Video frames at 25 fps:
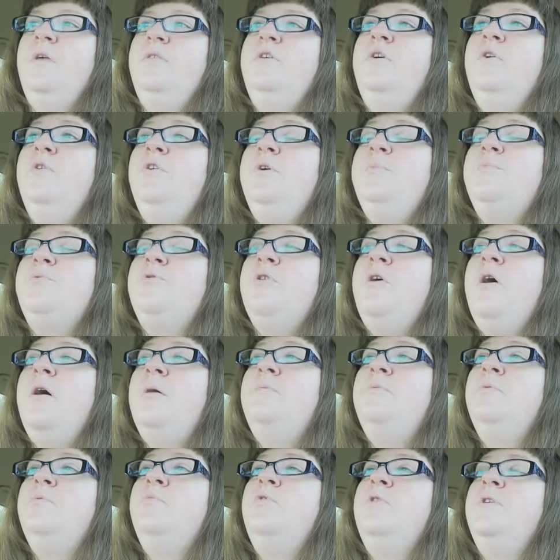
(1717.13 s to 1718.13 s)
only
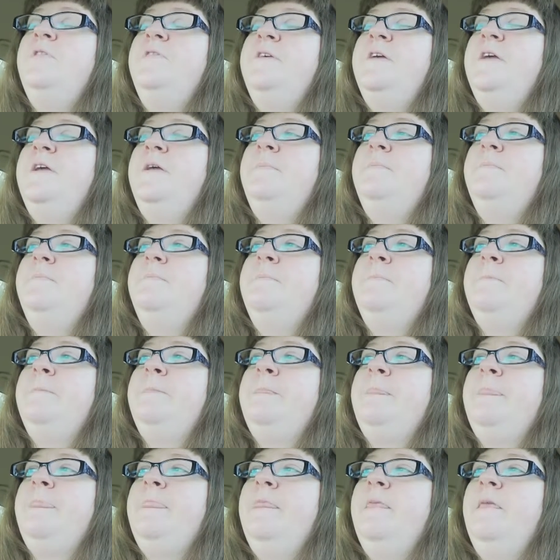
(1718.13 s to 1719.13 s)
problem with it,
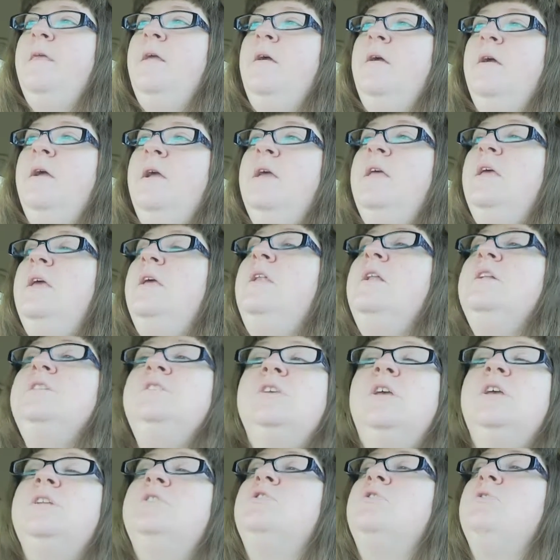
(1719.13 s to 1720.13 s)
and
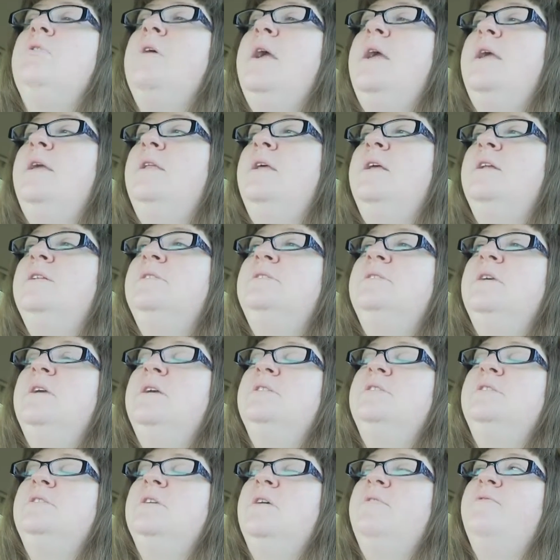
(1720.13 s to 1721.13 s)
it's great. It's
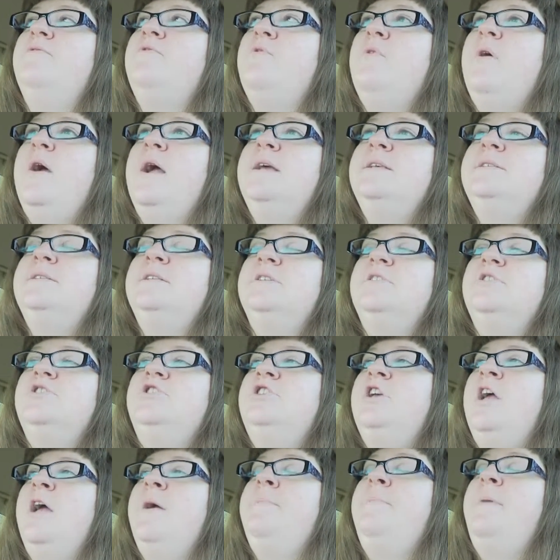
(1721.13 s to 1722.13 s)
a Verizon
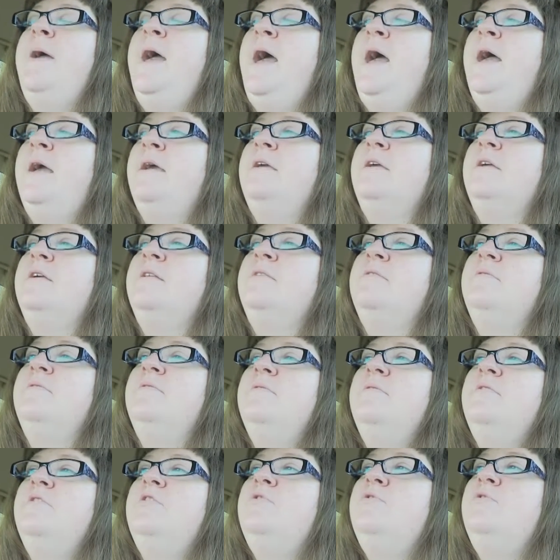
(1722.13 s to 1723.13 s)
Jetpack,
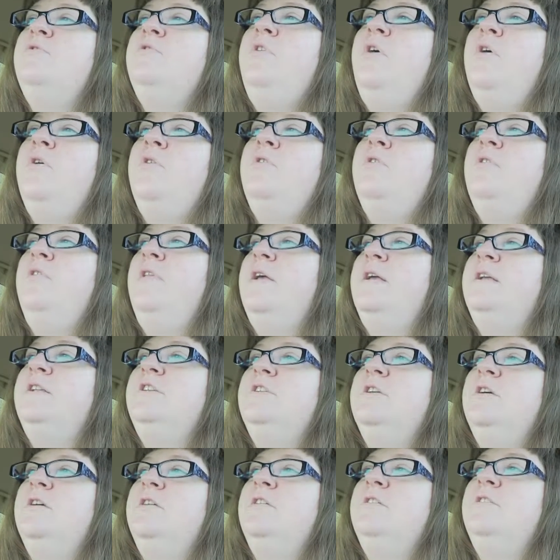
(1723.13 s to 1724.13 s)
and you go to
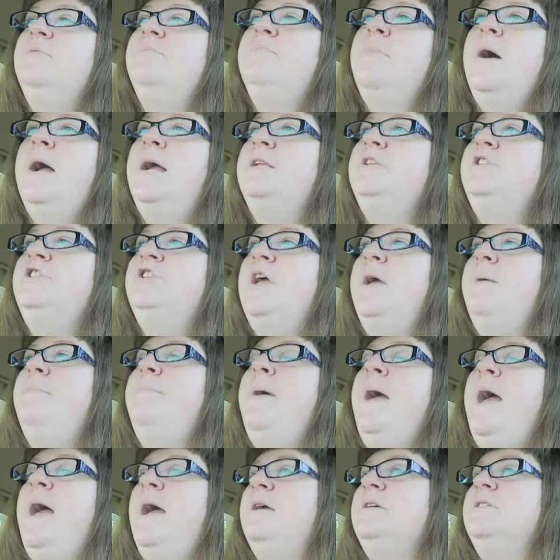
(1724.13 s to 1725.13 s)
like my
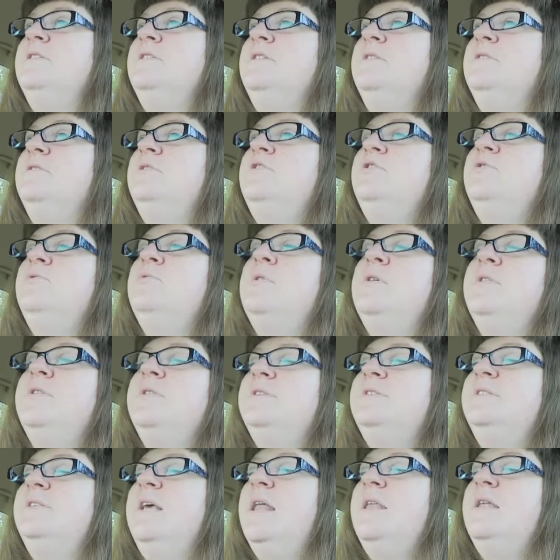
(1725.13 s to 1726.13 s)
Jetpack to do all
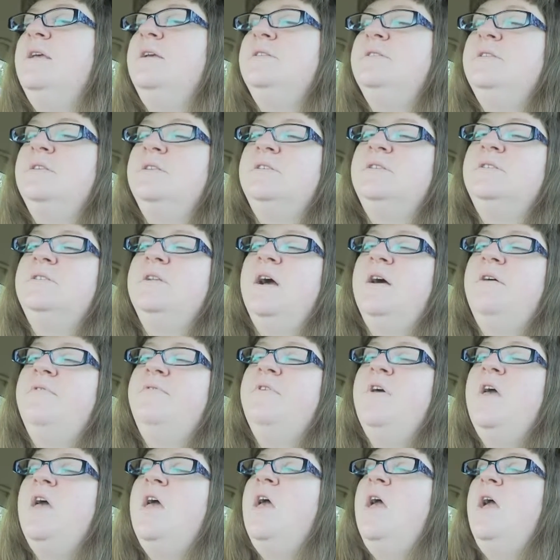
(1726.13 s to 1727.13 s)
the settings and
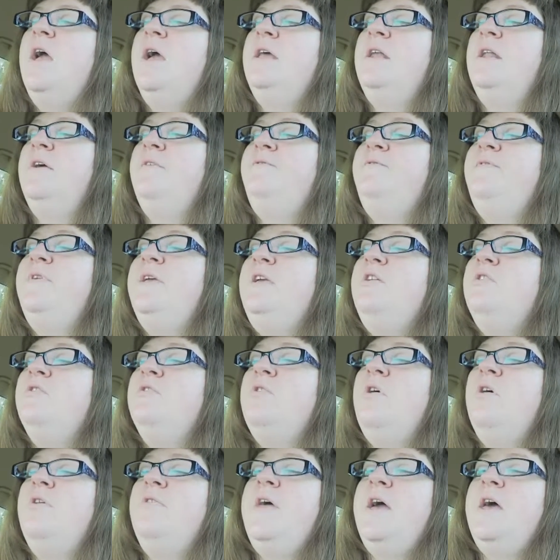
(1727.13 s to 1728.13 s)
stuff. And I
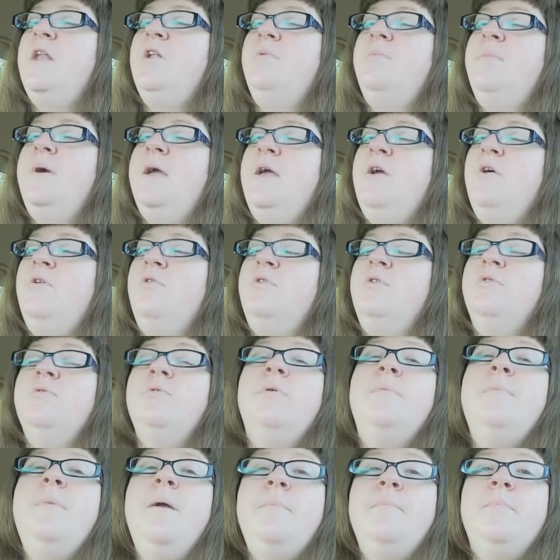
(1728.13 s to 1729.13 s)
figured all that on my own. And
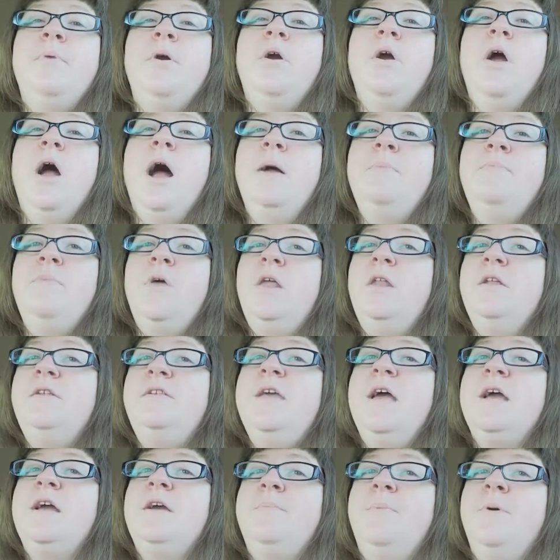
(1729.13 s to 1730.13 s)
remember, I'm not a
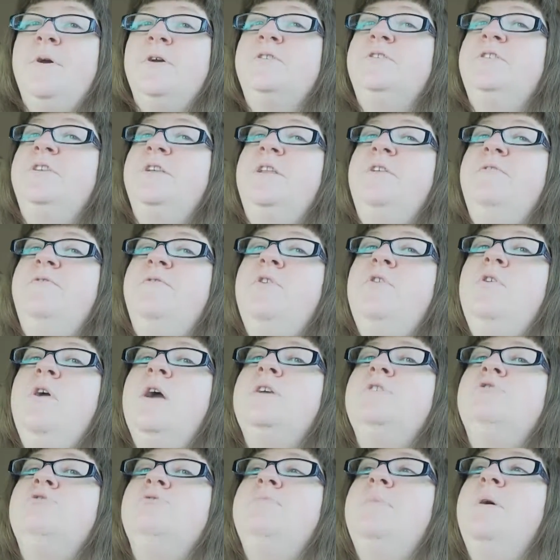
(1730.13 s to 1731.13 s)
tech person. If you
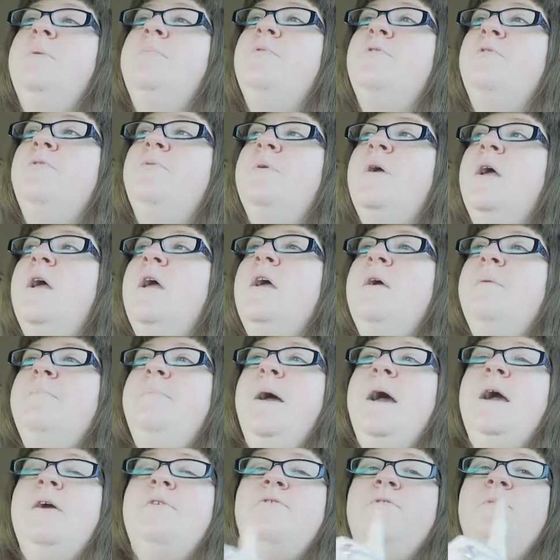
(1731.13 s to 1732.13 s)
guys remember
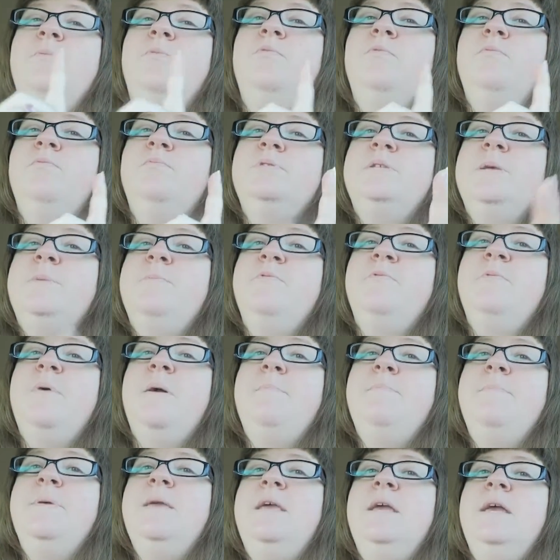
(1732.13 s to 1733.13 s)
back from some of
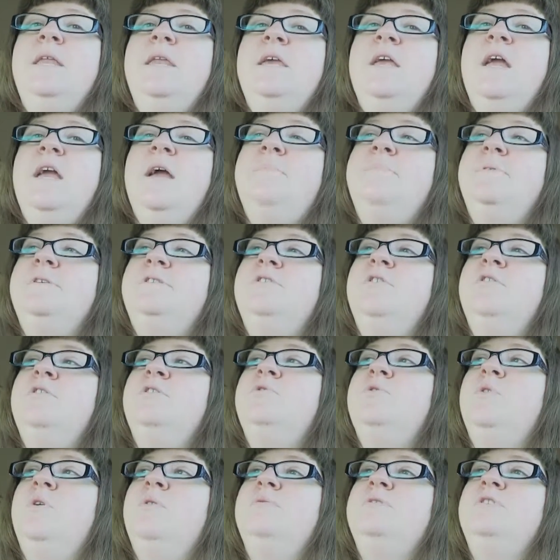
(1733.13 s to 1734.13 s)
my beginning
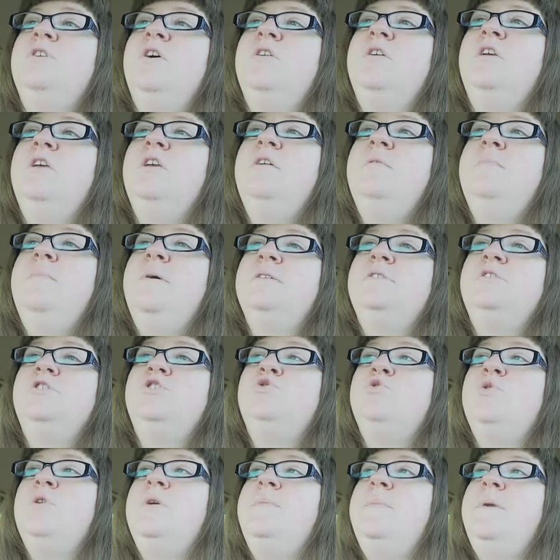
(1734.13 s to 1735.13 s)
episodes when I was talking about
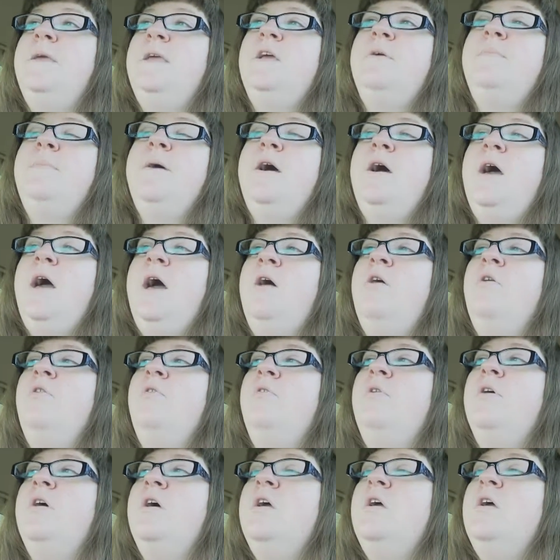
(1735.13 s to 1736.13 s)
streaming, about
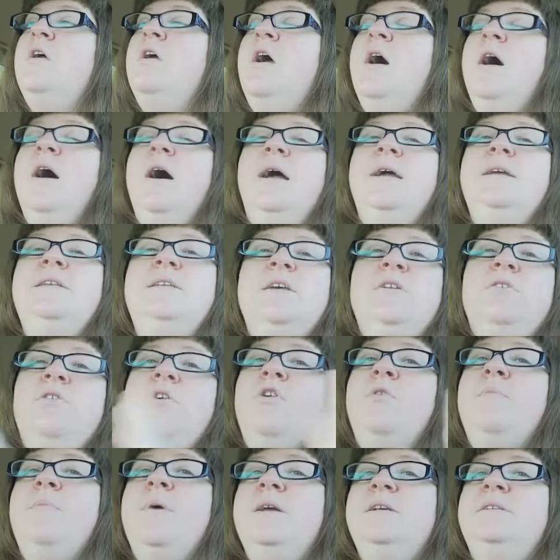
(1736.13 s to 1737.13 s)
how I did
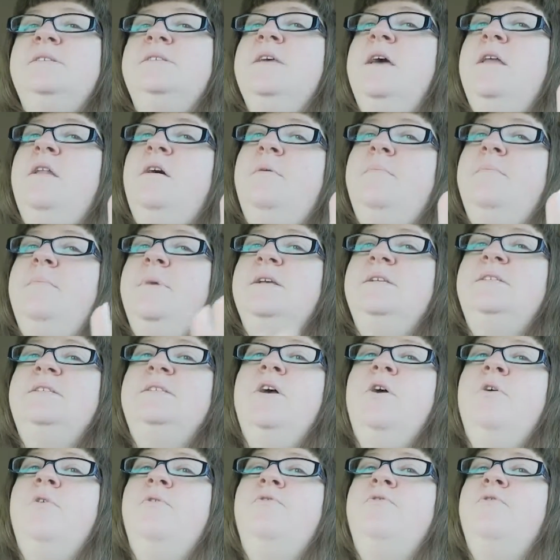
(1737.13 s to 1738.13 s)
all my setup
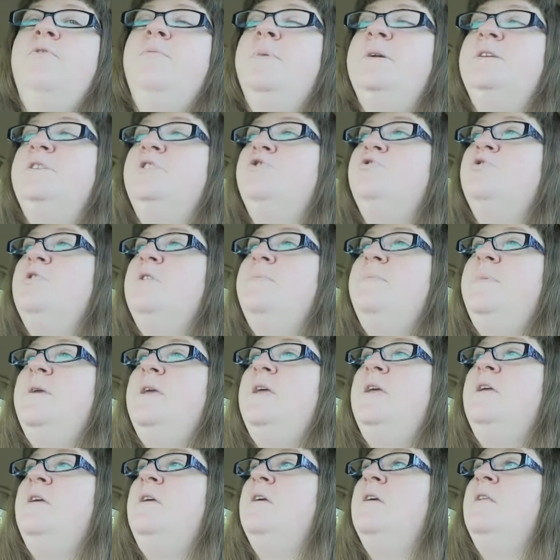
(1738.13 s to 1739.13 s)
myself for my
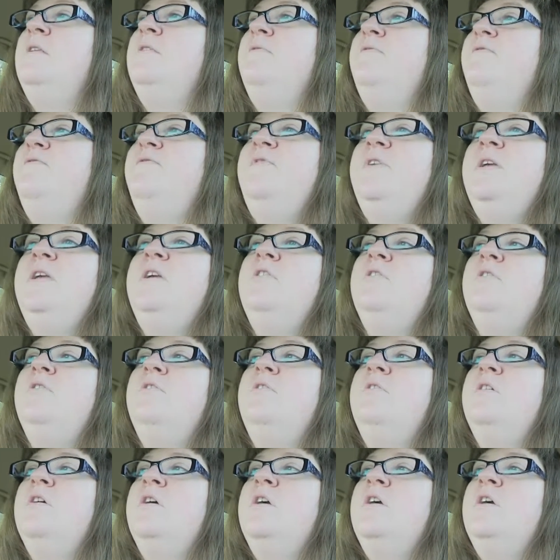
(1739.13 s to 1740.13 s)
streaming and
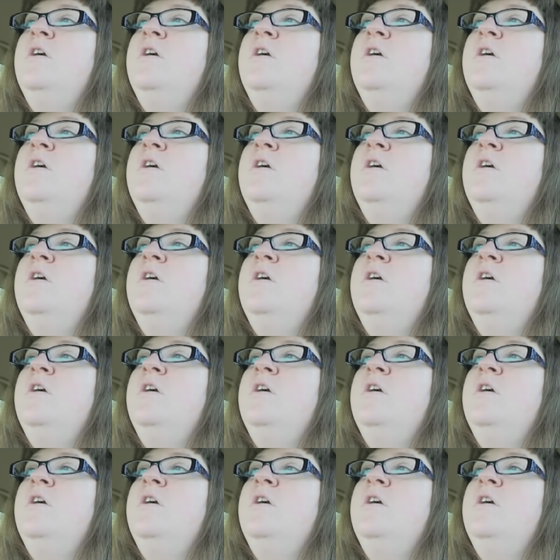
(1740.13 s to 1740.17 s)
figured